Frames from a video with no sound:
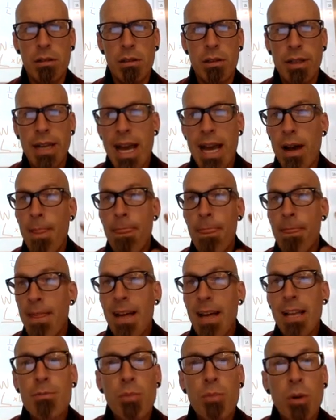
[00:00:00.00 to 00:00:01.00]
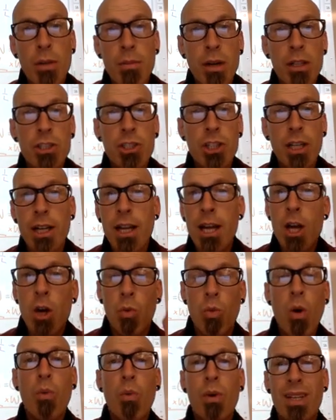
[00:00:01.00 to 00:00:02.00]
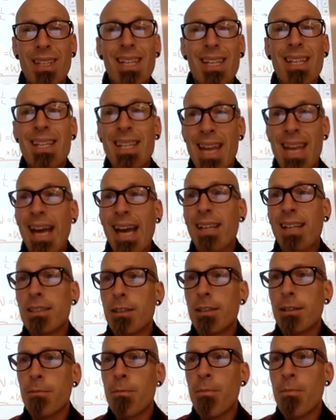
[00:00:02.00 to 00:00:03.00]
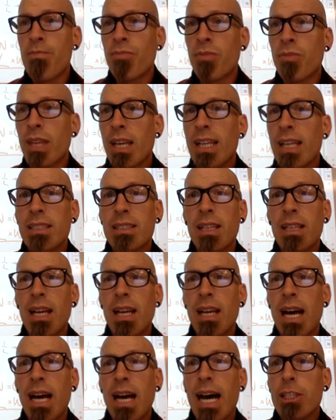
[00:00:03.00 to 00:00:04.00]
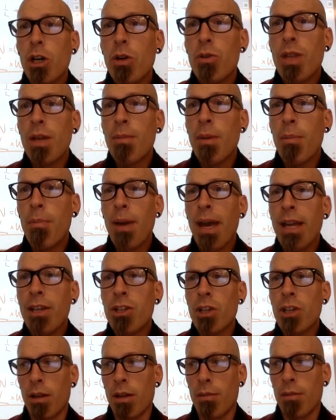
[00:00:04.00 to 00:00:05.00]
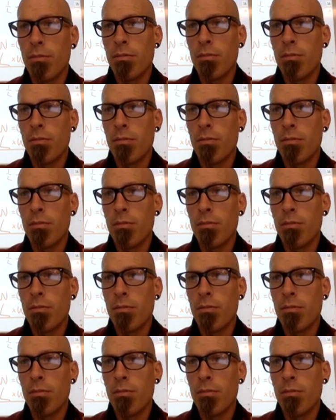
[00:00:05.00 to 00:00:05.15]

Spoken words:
Now, that's pretty much it. What we did next is I showed them a pendulum.